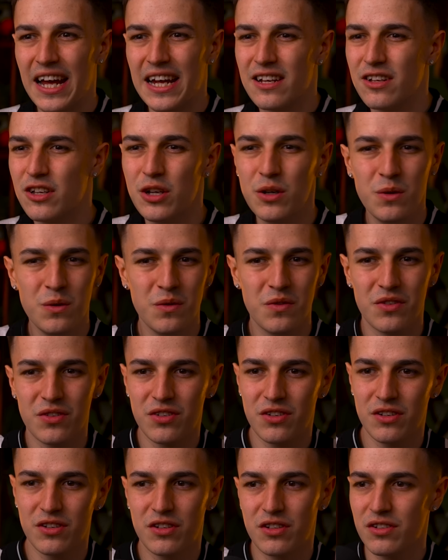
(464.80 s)
like do
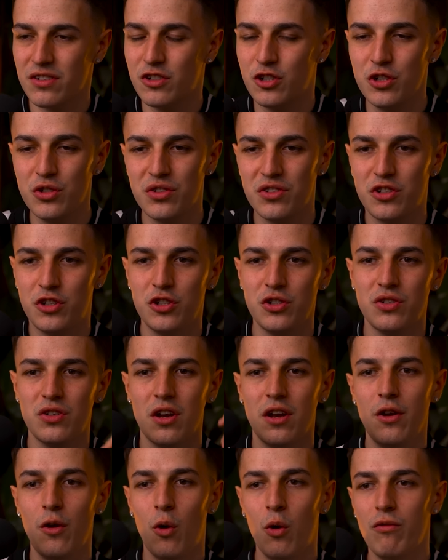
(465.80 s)
just just
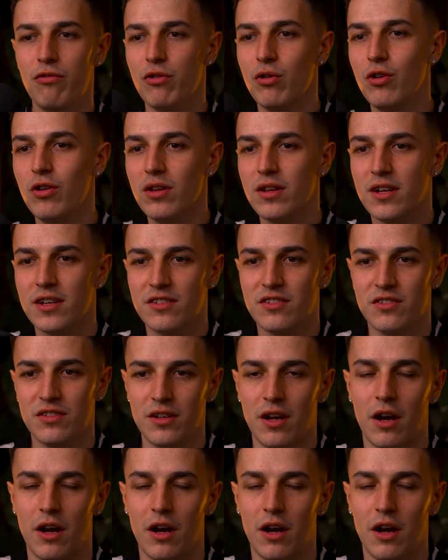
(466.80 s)
an overall because